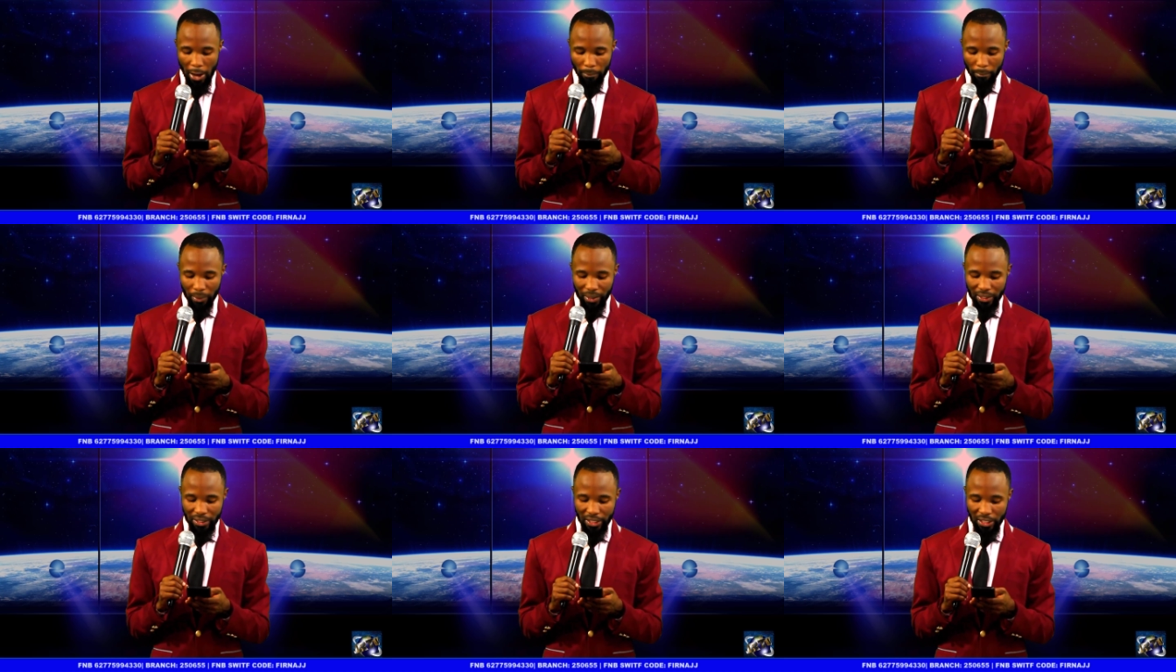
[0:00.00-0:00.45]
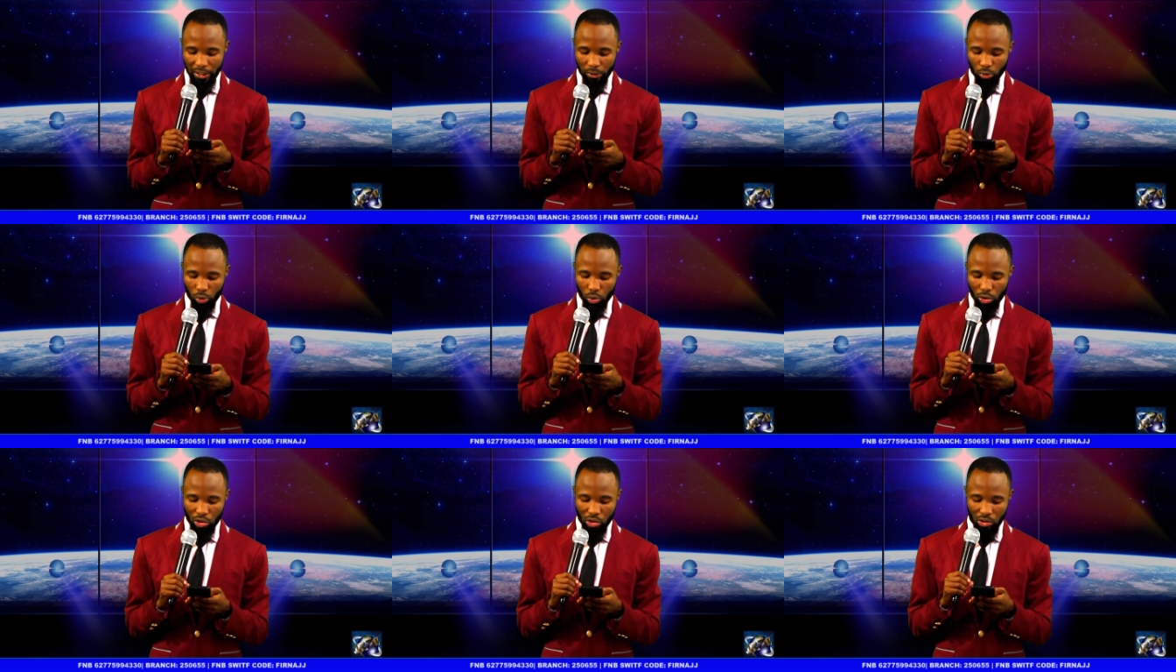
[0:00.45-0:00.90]
but he
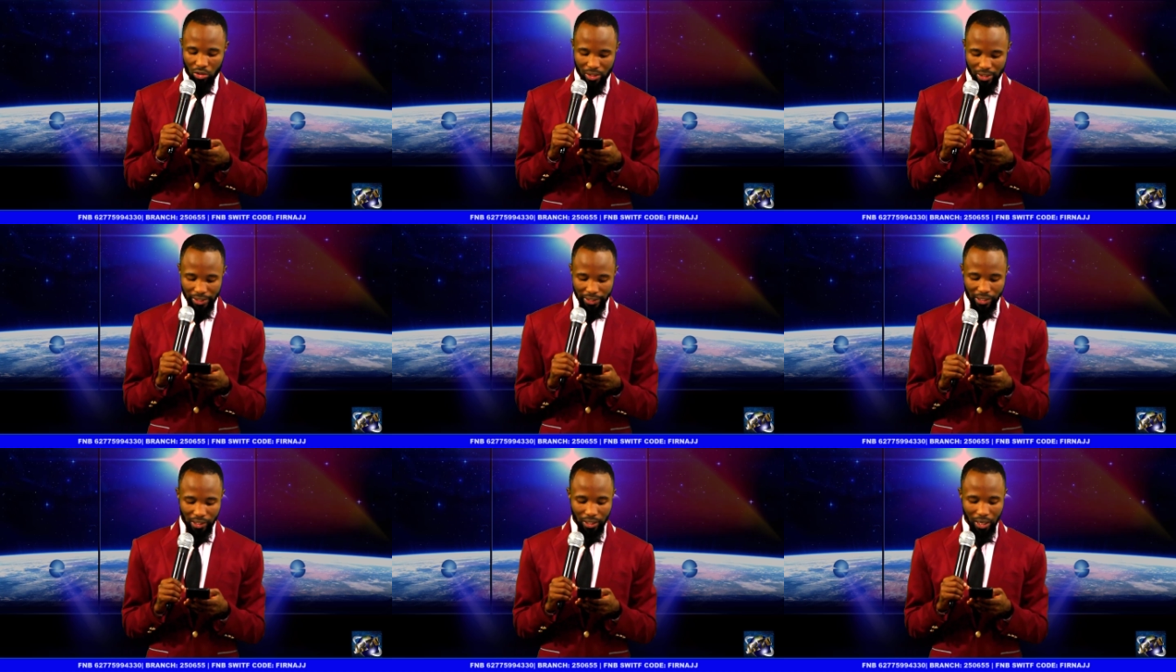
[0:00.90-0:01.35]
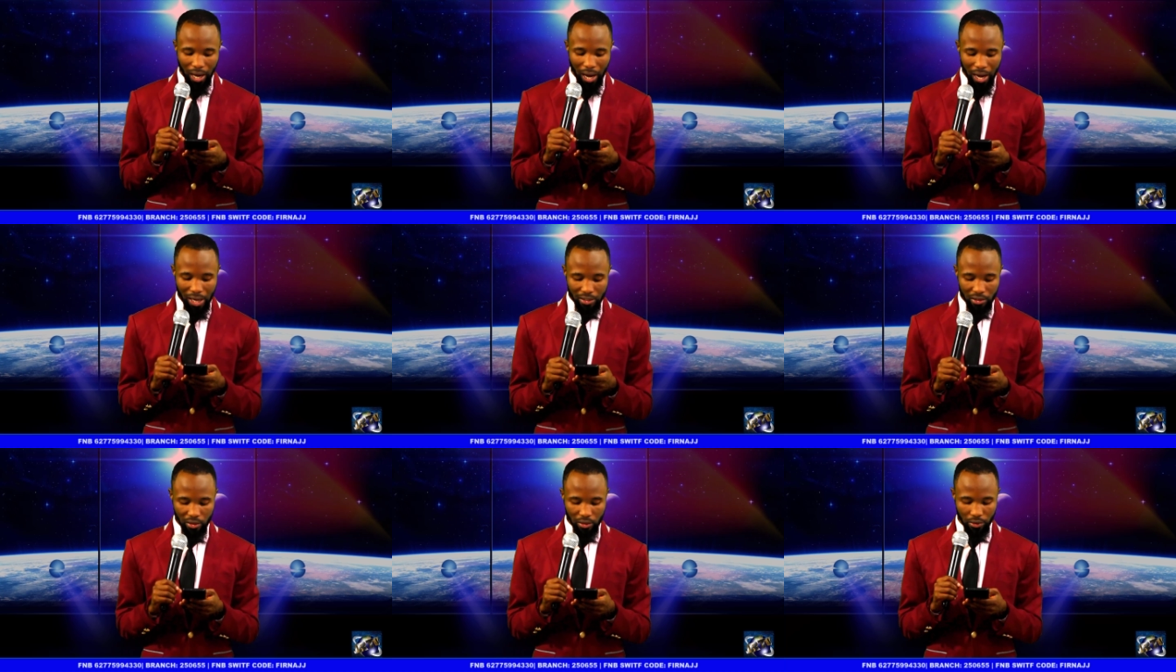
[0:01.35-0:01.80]
would still
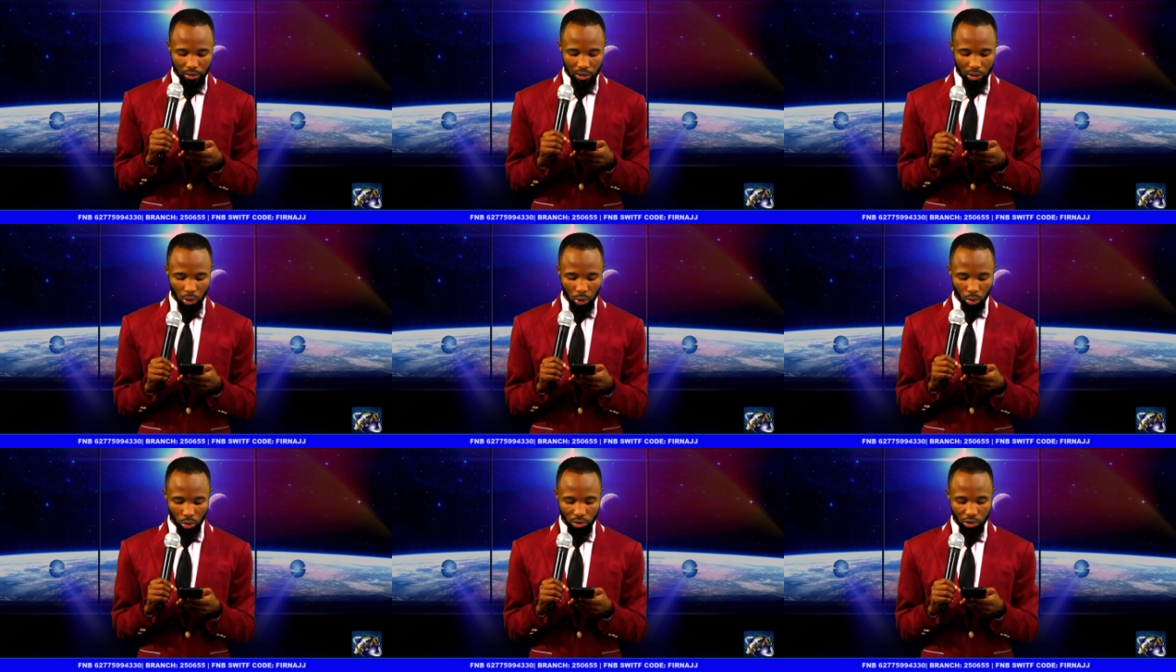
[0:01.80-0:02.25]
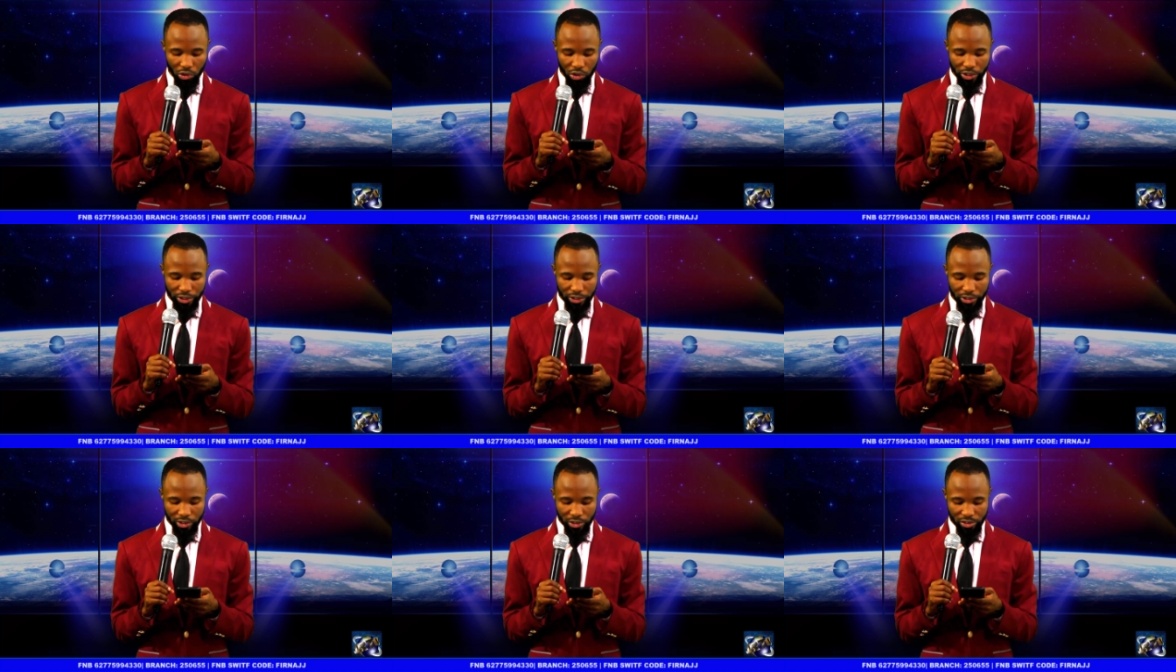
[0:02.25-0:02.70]
ask the Lord
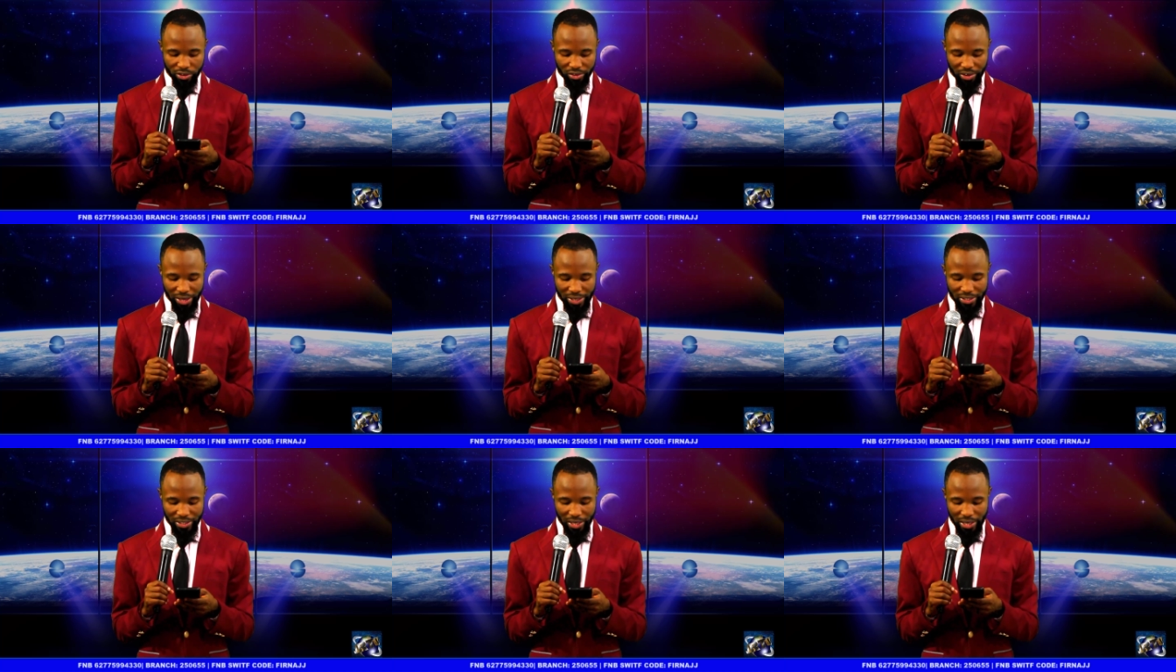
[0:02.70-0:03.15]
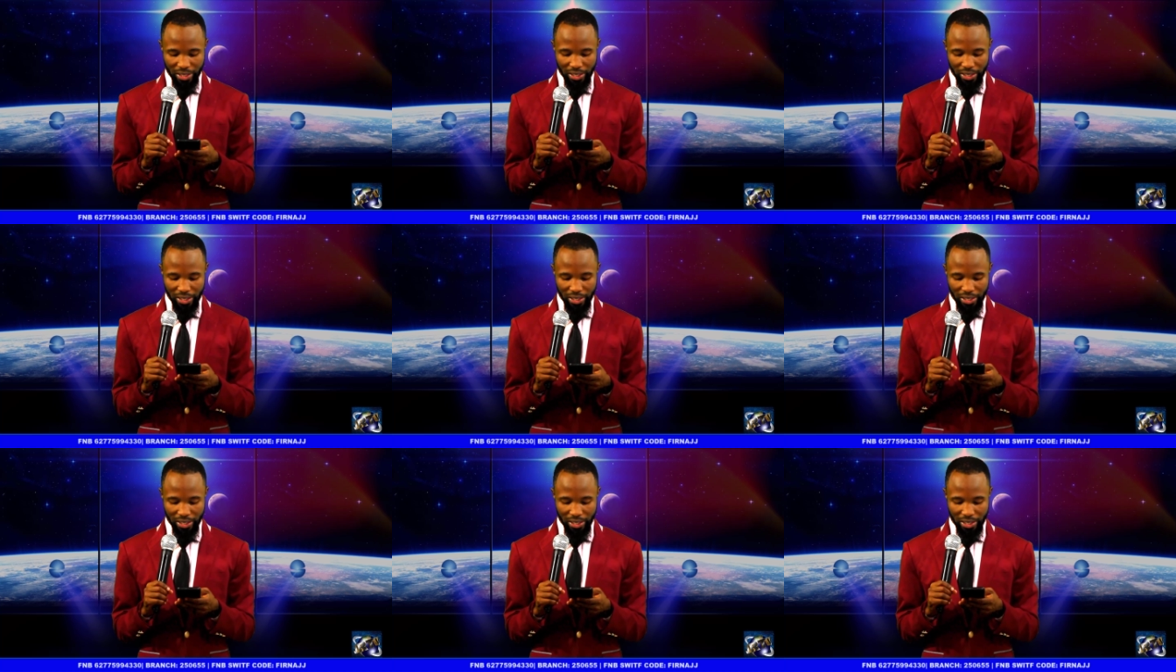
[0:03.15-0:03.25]
Jesus Christ